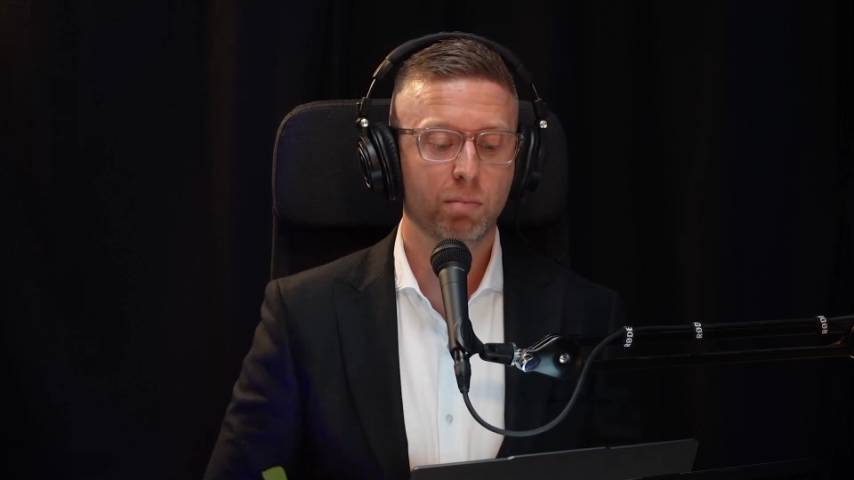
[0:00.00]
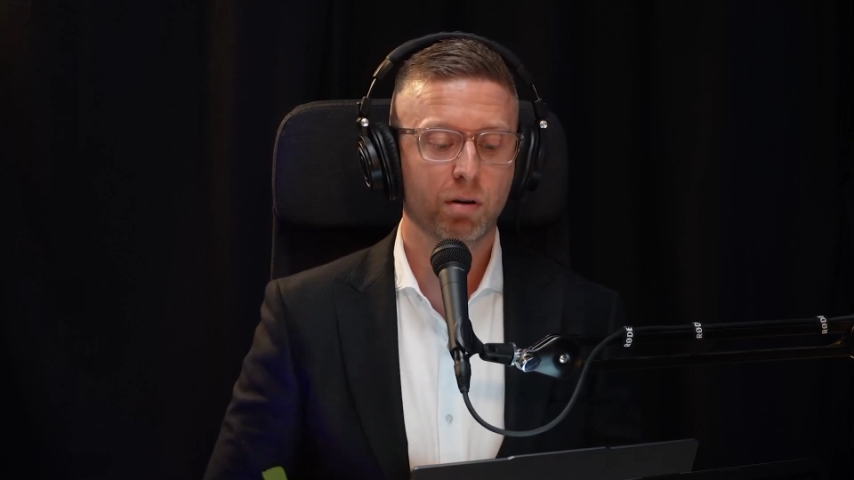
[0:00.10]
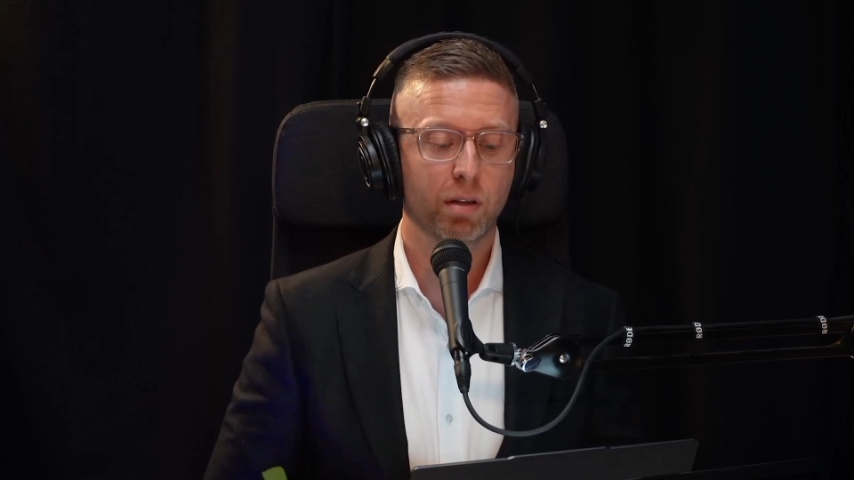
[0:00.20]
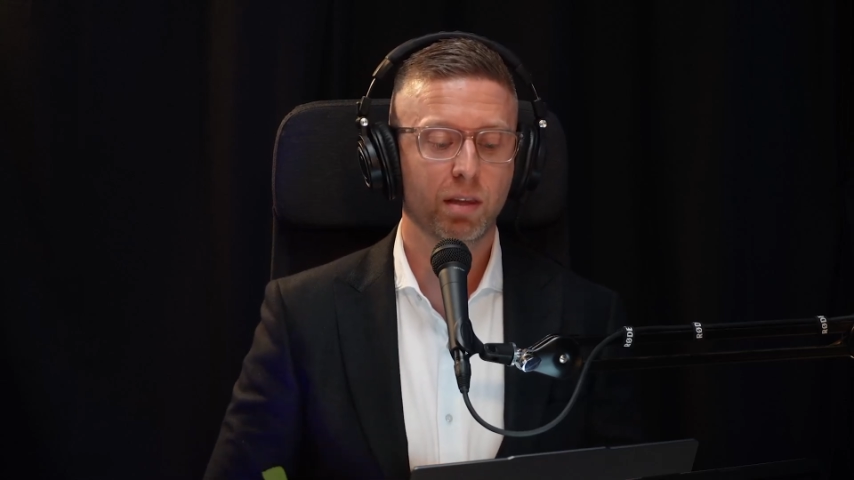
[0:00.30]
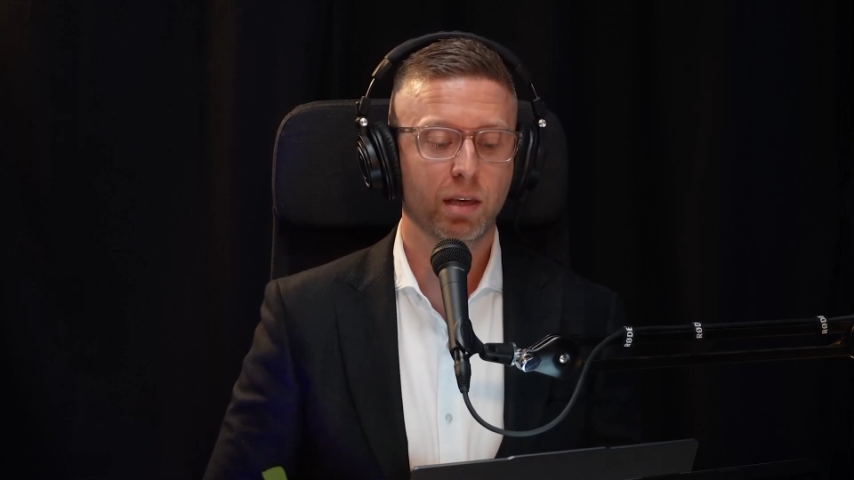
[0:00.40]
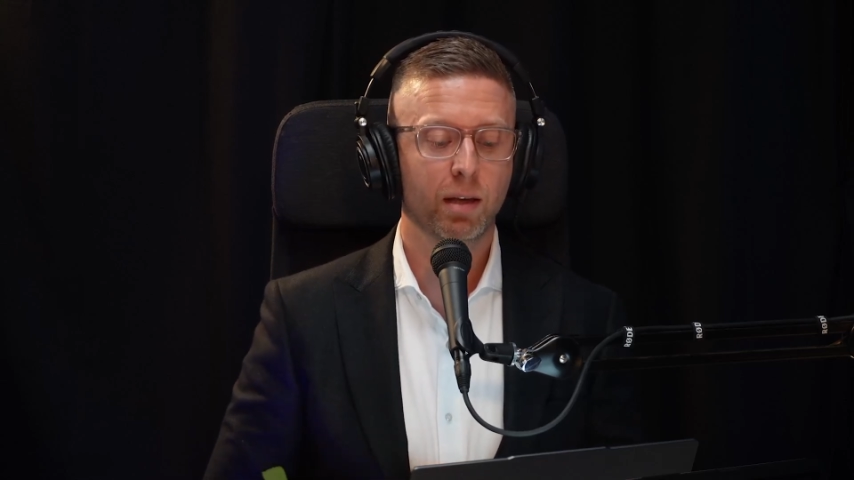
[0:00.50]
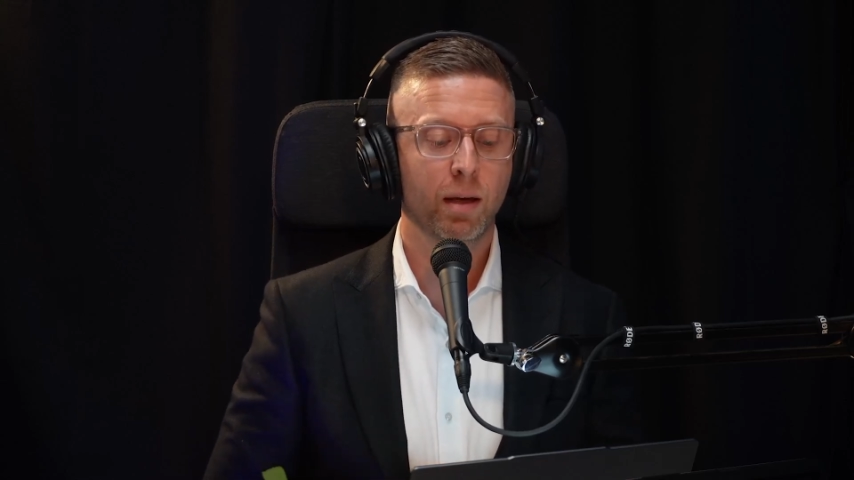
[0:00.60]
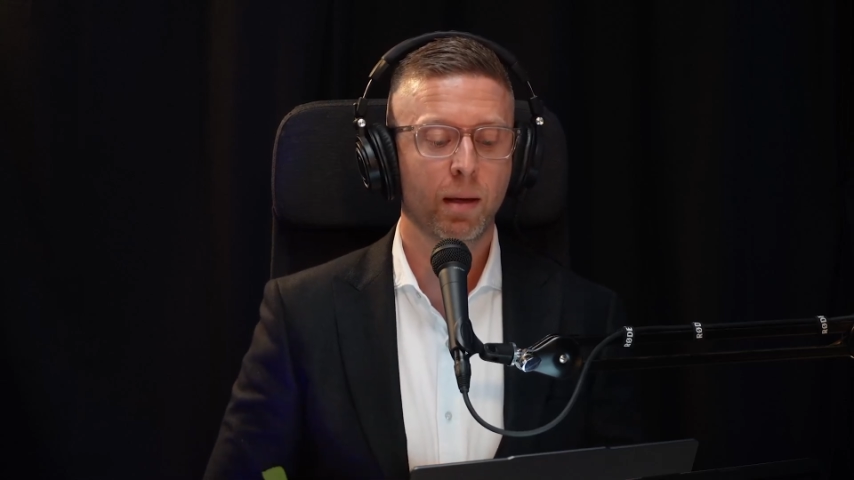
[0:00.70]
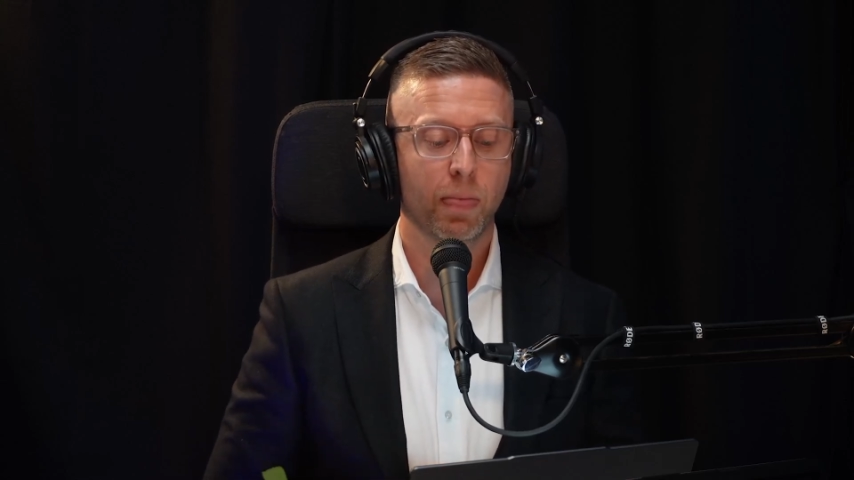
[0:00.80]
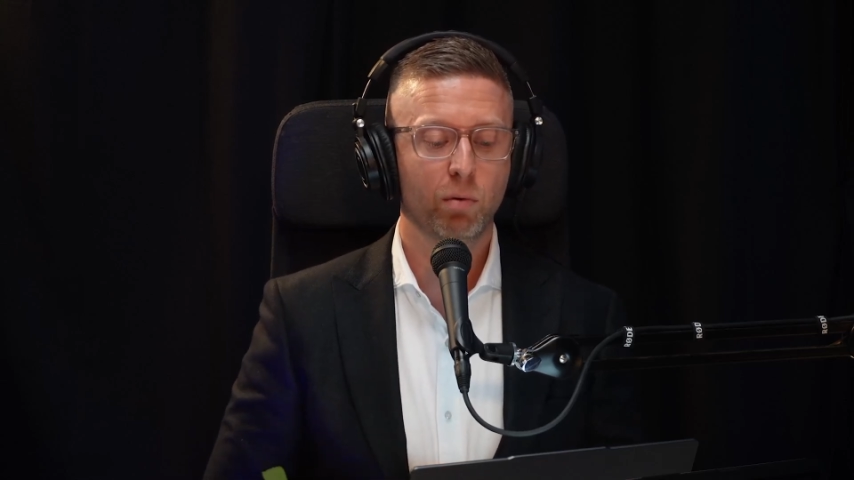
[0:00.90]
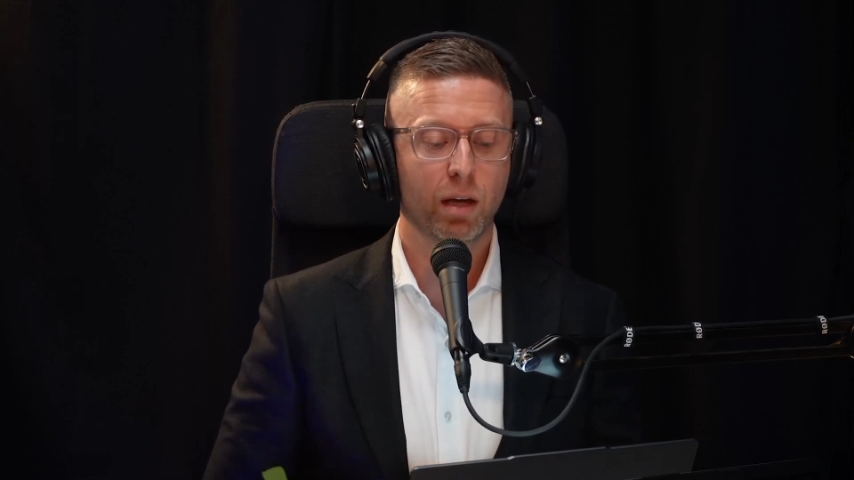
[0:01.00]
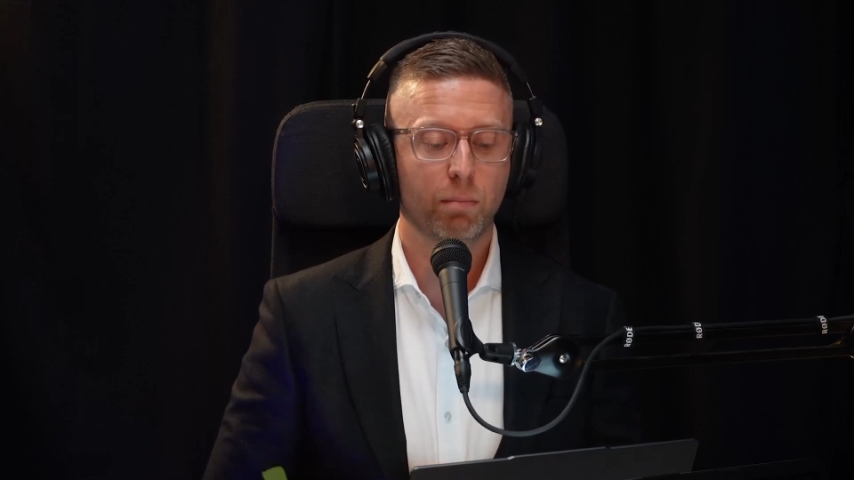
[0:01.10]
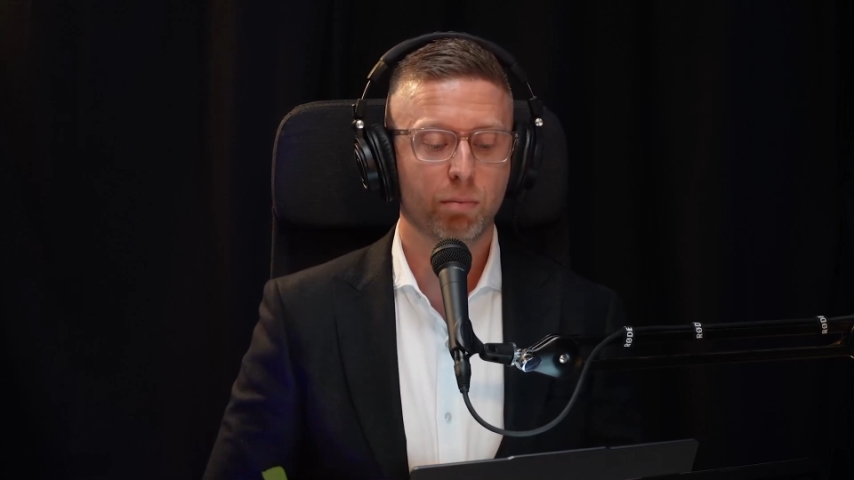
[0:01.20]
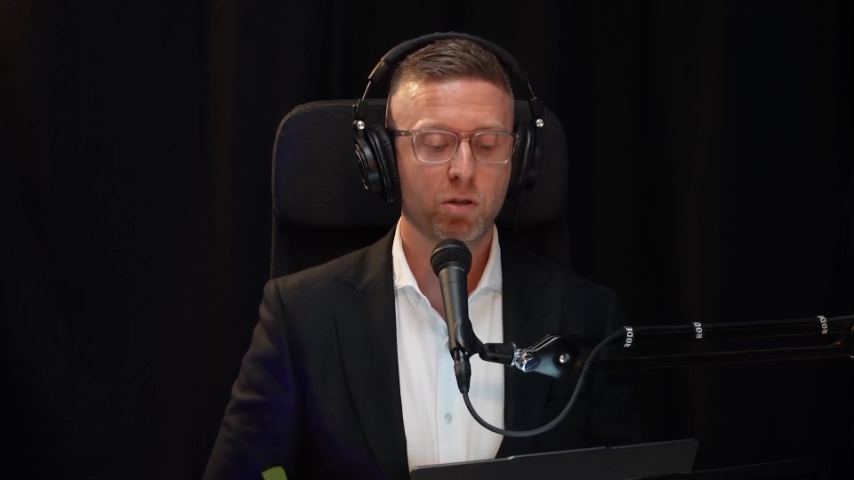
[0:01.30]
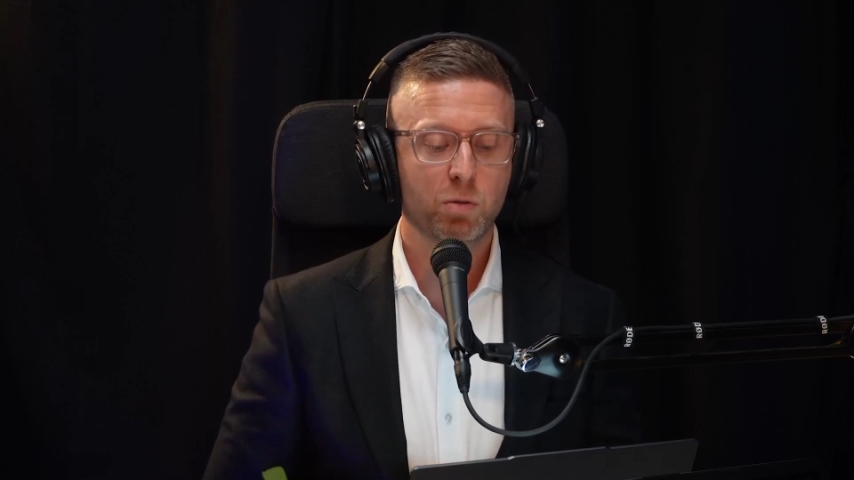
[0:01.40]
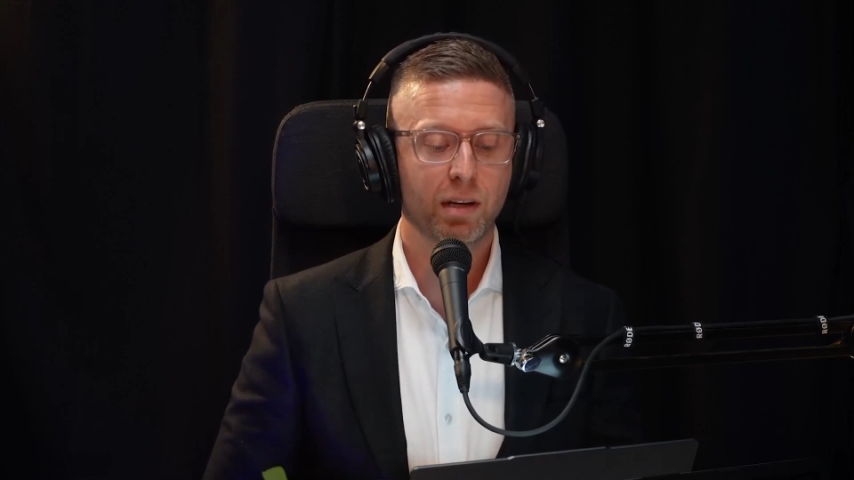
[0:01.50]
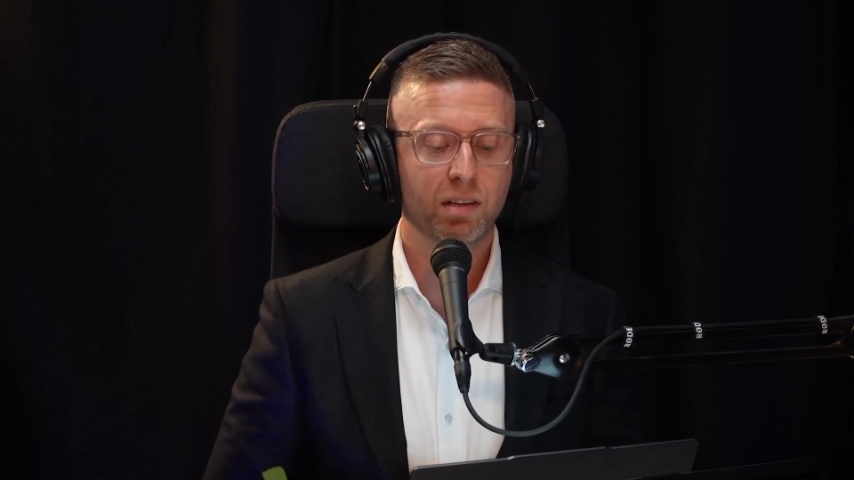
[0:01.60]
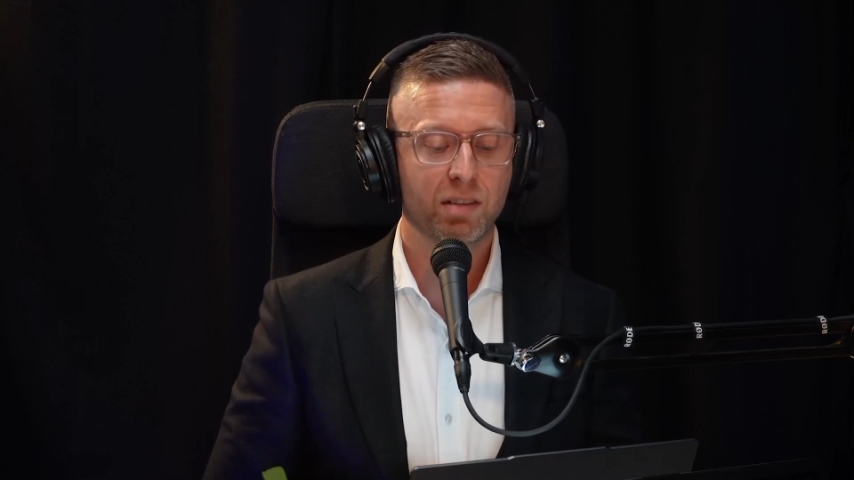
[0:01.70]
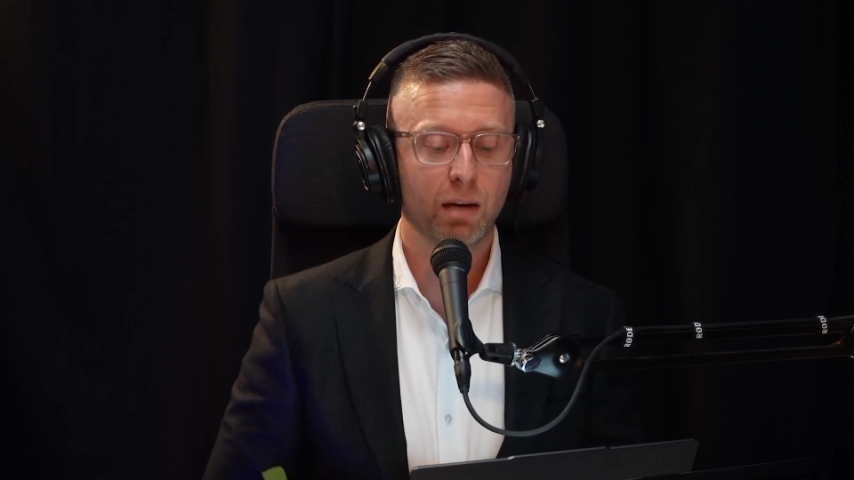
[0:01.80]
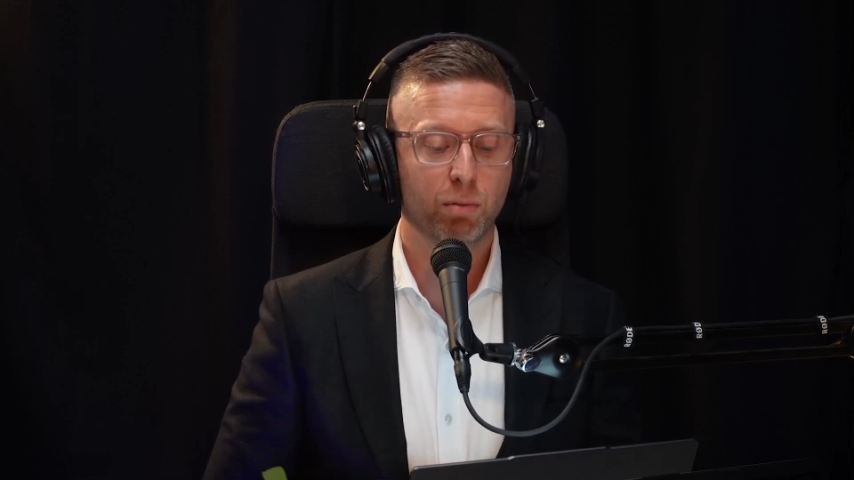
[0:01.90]
But I think with that Brisbane
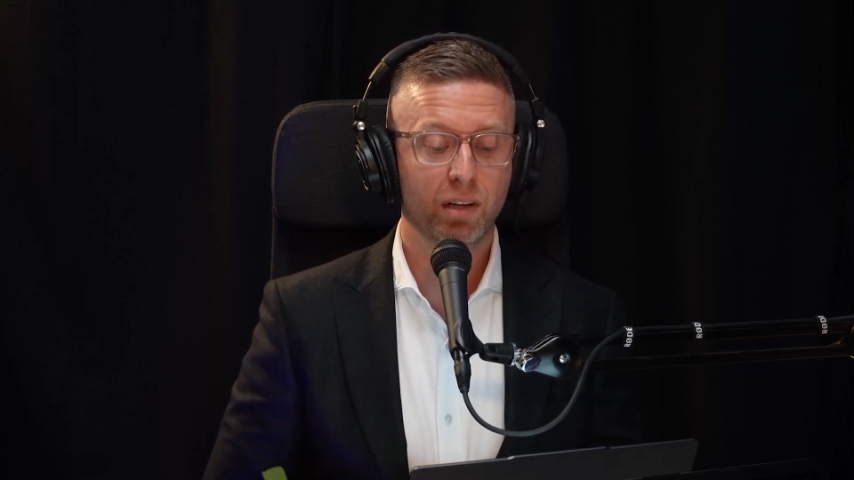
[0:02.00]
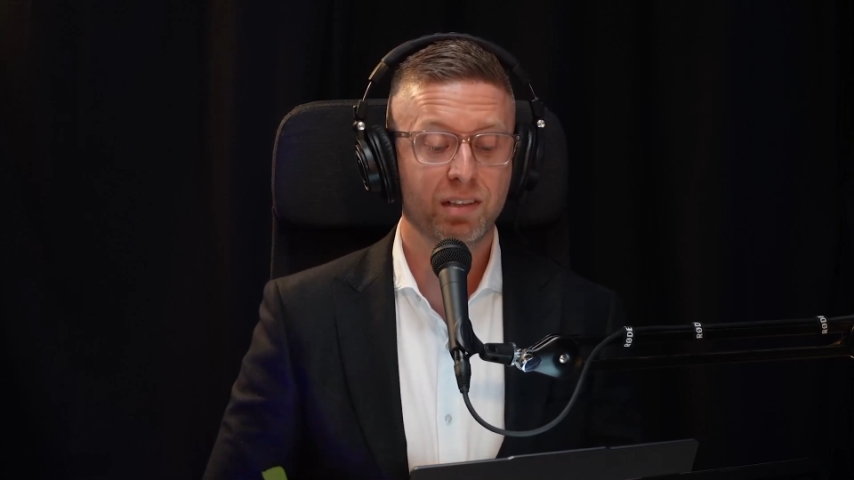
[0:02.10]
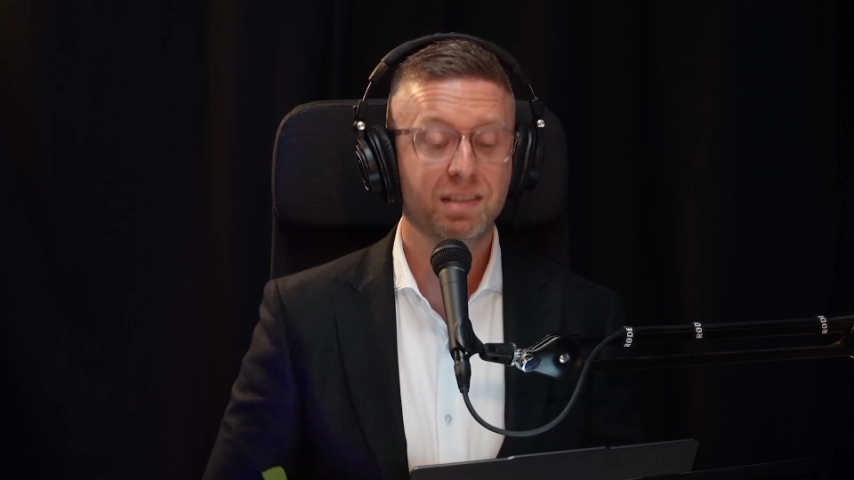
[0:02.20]
example, it